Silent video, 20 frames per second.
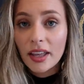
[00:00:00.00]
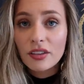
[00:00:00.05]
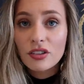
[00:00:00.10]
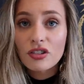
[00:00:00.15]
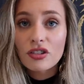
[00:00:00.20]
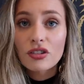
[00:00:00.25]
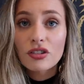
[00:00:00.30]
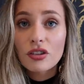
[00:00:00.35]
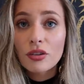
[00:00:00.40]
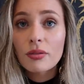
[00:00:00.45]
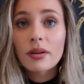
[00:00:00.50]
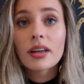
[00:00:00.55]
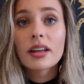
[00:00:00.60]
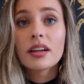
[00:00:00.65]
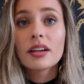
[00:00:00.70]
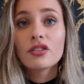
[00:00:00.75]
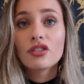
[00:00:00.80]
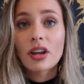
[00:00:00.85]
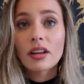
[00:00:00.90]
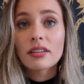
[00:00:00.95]
It's just doing an
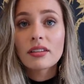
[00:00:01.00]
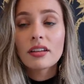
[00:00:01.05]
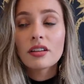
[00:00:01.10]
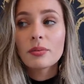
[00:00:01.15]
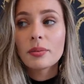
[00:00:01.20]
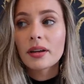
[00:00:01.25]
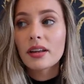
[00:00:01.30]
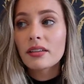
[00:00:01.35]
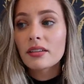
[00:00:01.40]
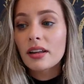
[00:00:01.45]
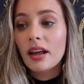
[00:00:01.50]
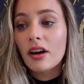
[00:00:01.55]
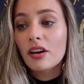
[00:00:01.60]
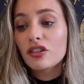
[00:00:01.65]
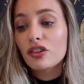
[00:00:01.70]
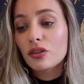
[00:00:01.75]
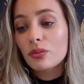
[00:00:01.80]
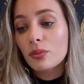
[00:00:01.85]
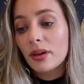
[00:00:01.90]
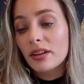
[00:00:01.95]
injustice because now I
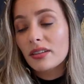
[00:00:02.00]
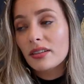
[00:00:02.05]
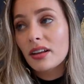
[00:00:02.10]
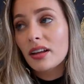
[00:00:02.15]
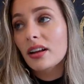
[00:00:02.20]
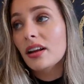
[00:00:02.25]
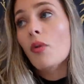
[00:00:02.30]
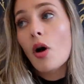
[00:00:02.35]
just wasted